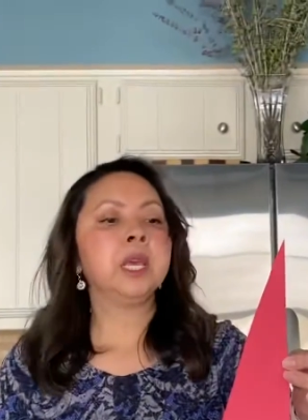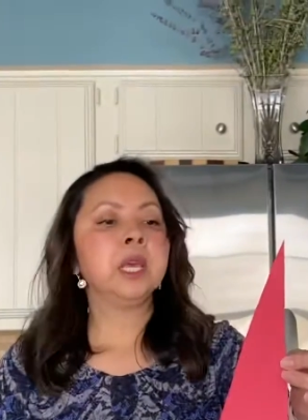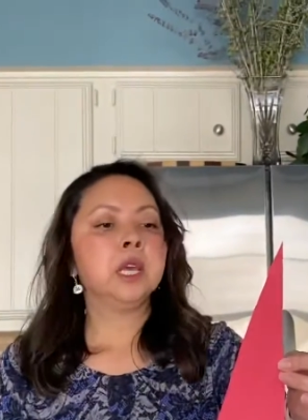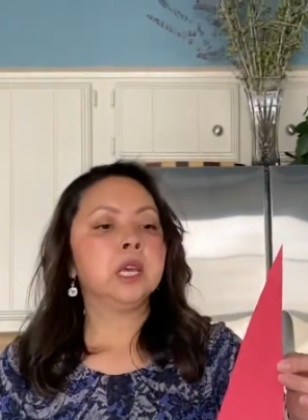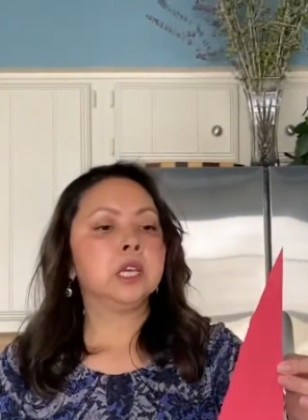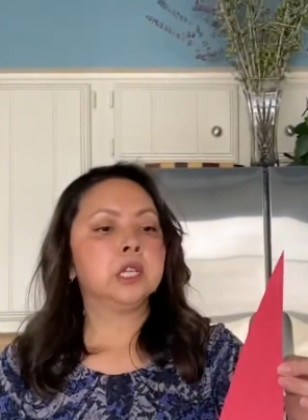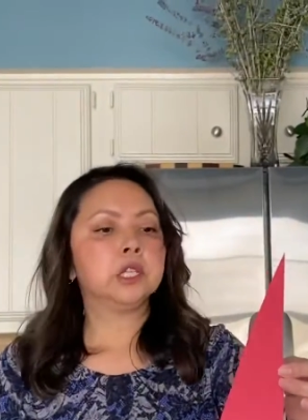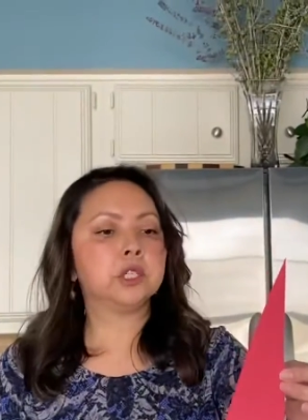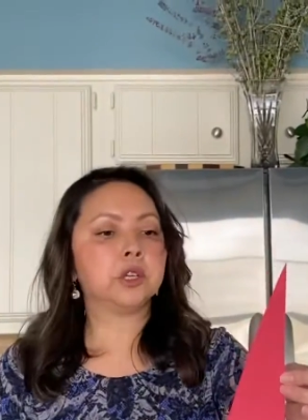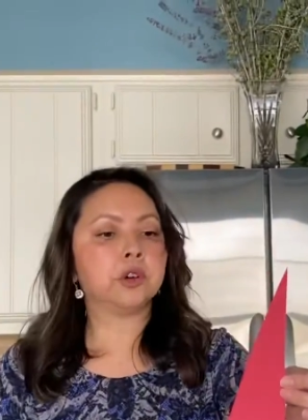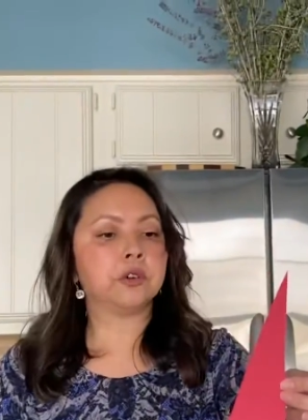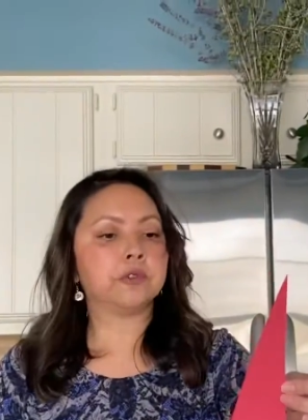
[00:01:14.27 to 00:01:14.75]

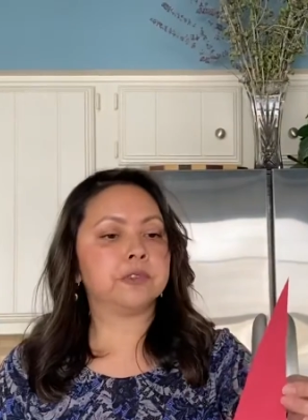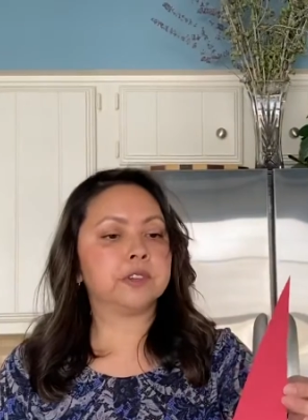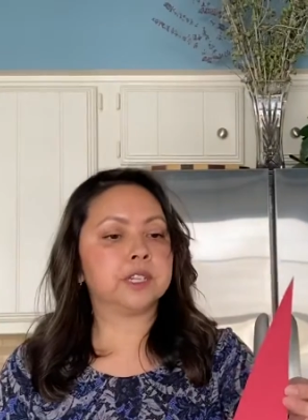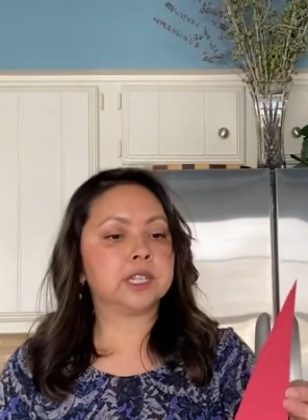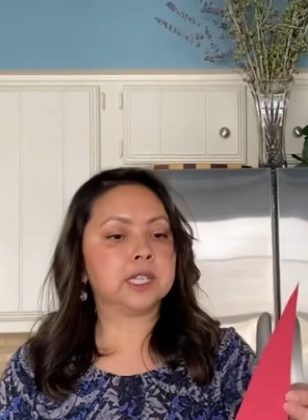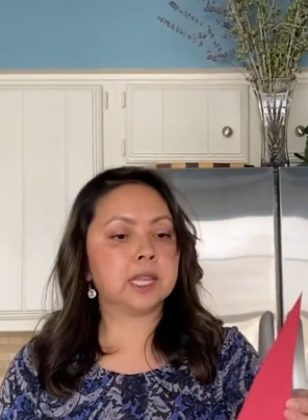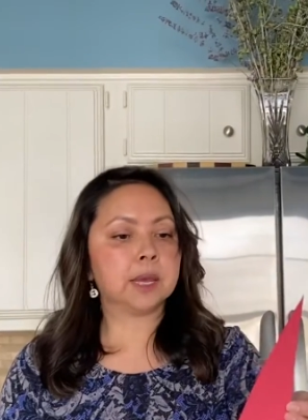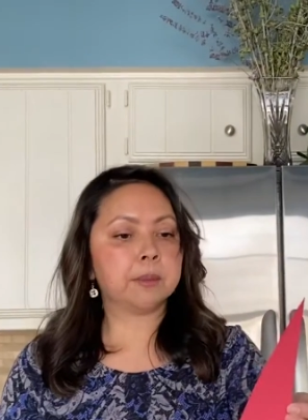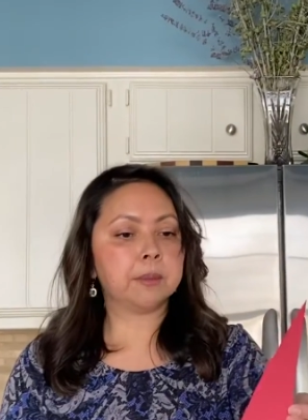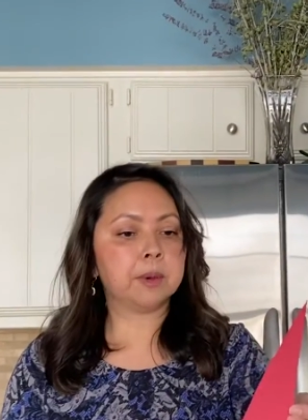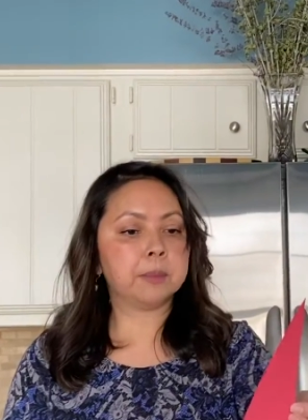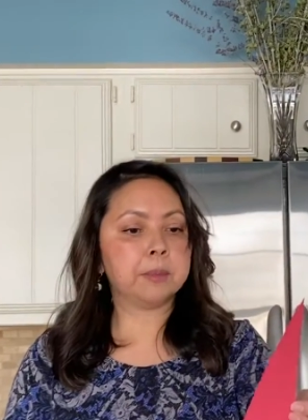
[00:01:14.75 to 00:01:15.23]
So for
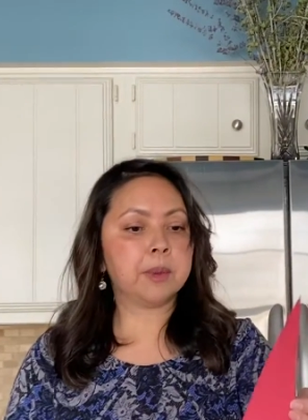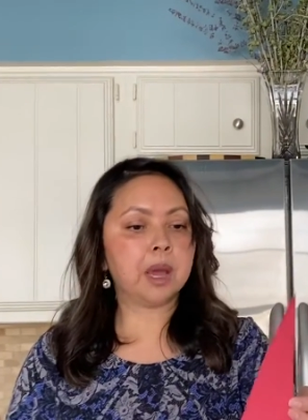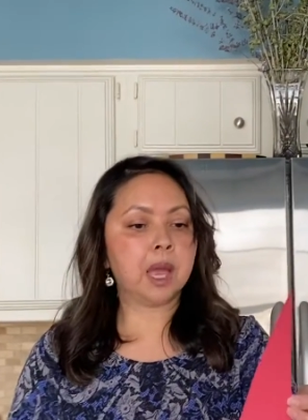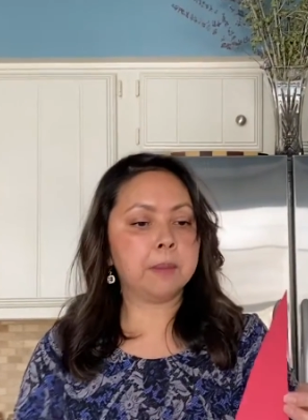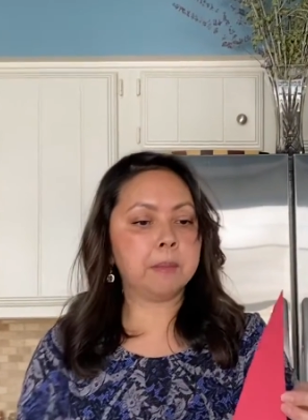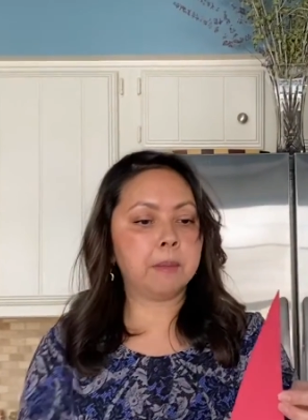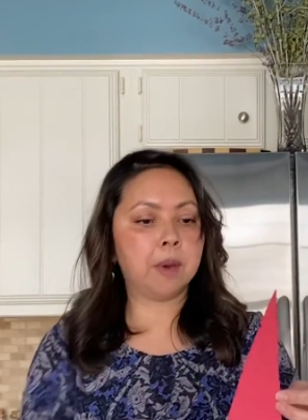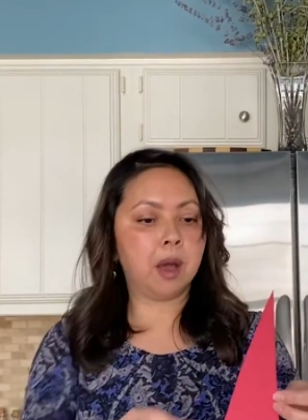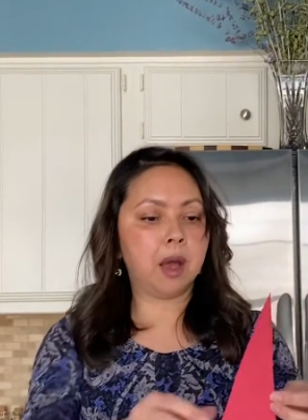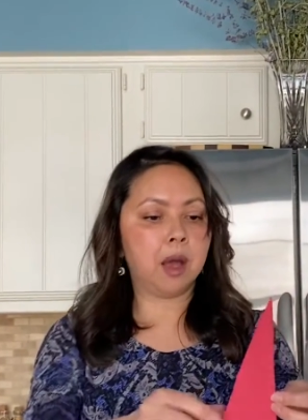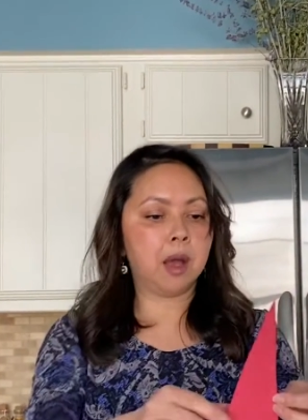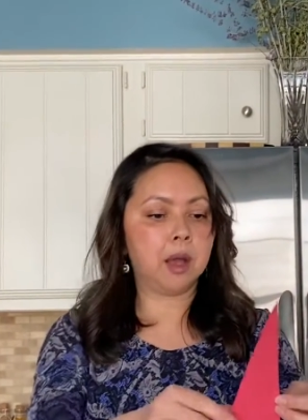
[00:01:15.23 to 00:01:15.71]
some of my
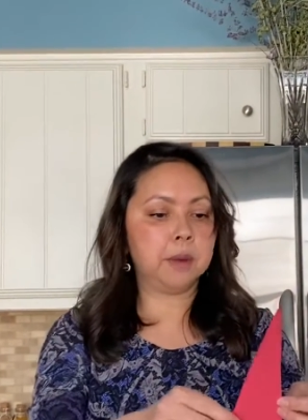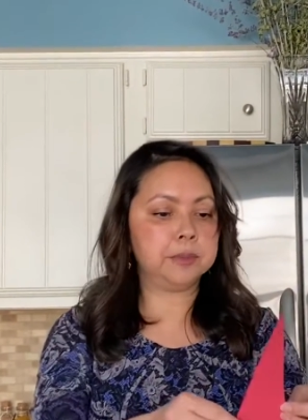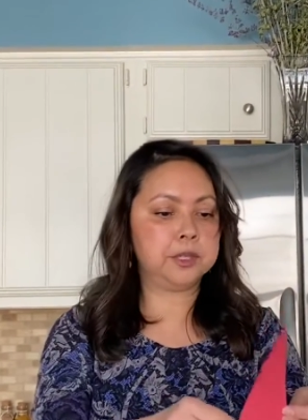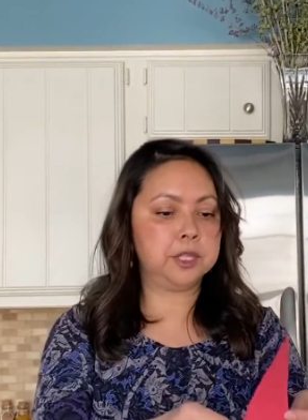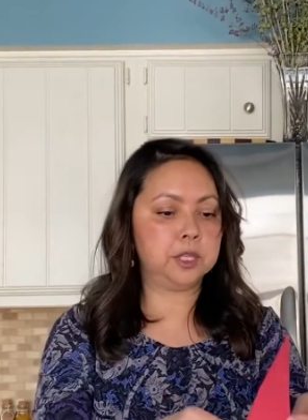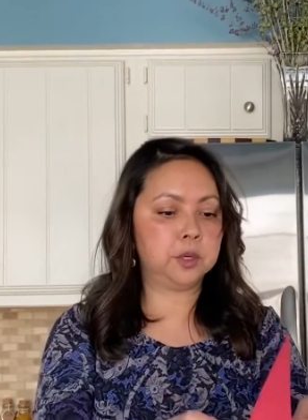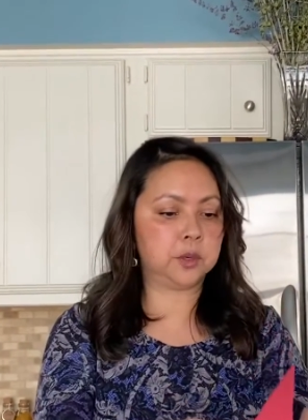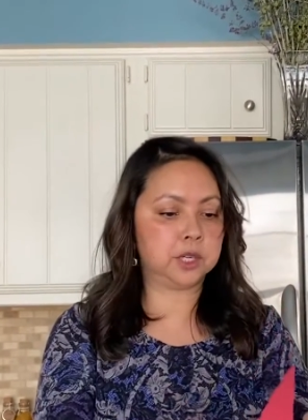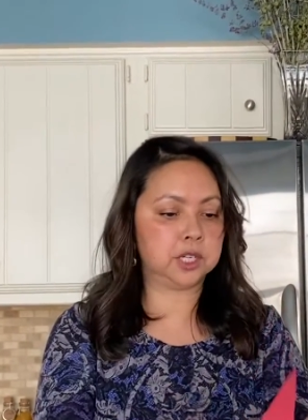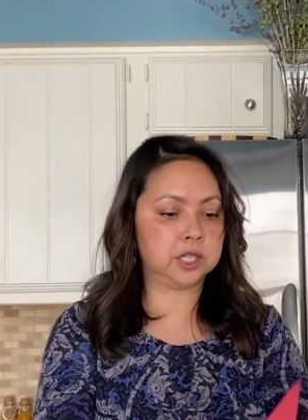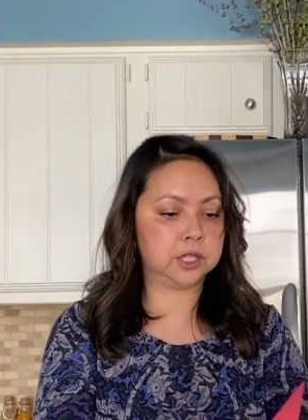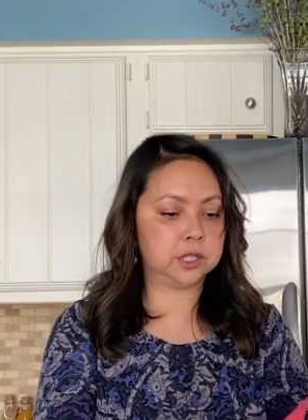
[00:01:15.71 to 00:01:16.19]
moms
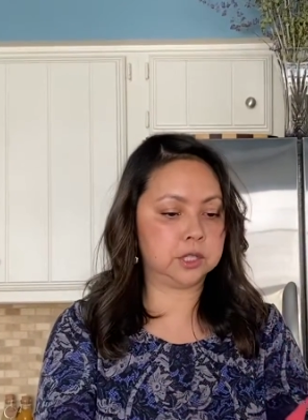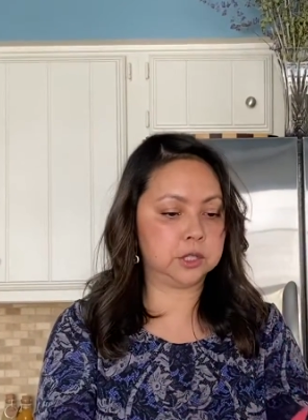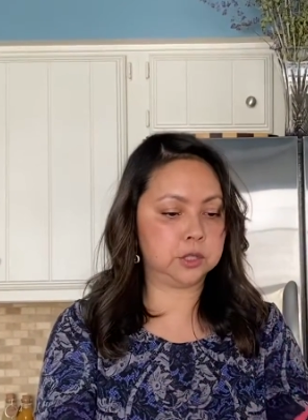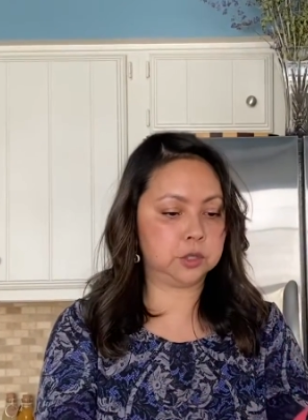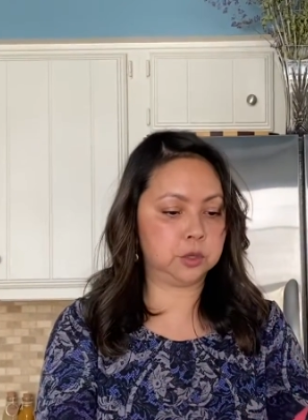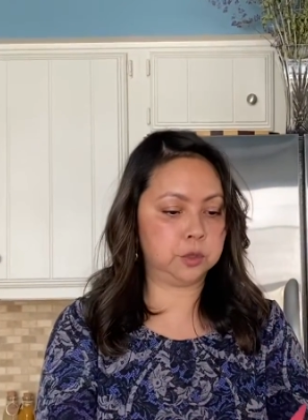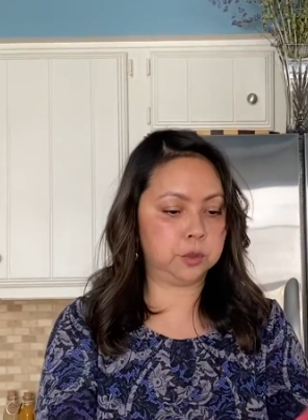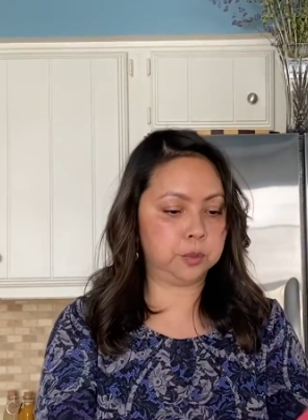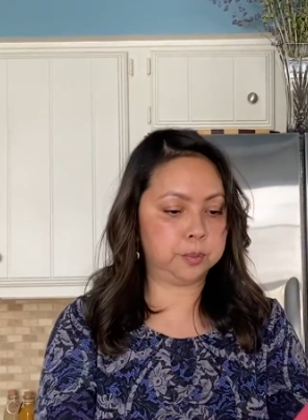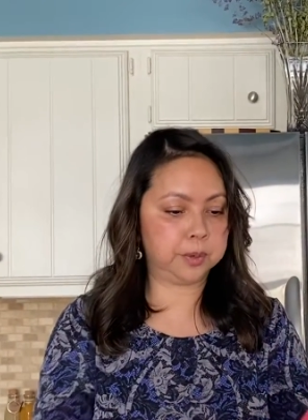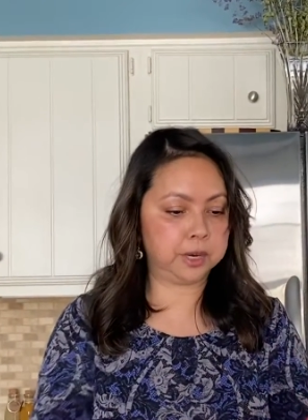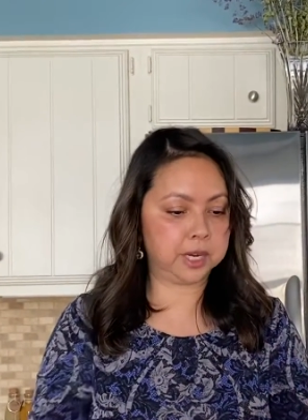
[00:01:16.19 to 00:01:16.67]
who are super